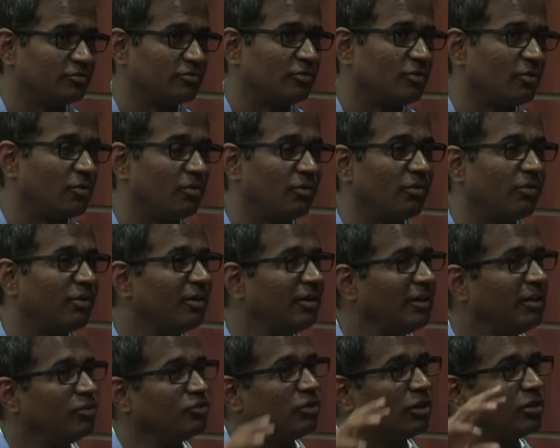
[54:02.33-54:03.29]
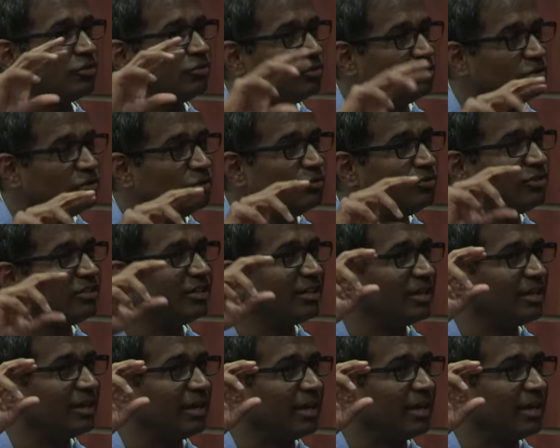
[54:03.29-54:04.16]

score. So are you using